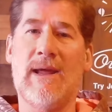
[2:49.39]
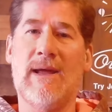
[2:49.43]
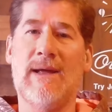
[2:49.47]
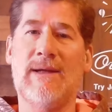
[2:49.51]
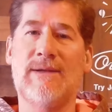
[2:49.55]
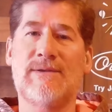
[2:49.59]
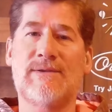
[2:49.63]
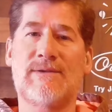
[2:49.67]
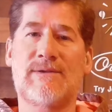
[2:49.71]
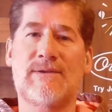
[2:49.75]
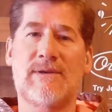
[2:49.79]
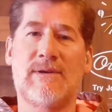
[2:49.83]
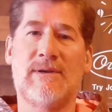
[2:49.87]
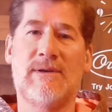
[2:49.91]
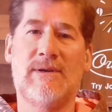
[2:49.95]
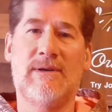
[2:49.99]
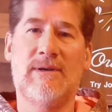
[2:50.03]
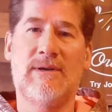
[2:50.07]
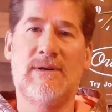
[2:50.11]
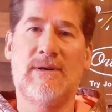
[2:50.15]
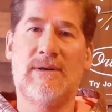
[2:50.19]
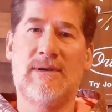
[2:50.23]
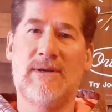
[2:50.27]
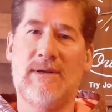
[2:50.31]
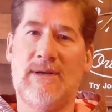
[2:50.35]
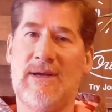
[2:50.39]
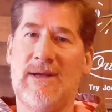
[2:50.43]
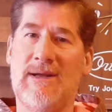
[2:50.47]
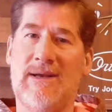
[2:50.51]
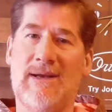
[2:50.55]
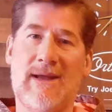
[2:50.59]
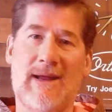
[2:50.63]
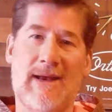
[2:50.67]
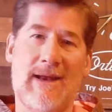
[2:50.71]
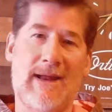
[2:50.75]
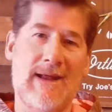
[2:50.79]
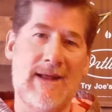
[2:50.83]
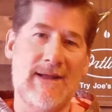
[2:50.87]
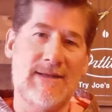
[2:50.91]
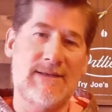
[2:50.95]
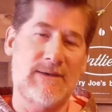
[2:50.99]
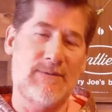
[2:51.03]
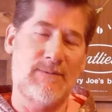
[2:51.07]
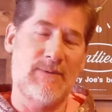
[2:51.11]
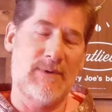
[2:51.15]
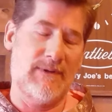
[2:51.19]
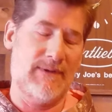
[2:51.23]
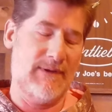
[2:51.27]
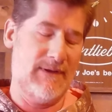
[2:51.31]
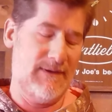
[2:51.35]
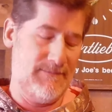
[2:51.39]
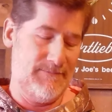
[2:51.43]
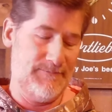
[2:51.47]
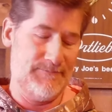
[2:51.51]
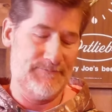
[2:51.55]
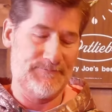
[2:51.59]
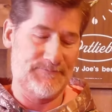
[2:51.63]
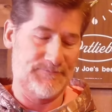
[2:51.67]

ends and get handsy with it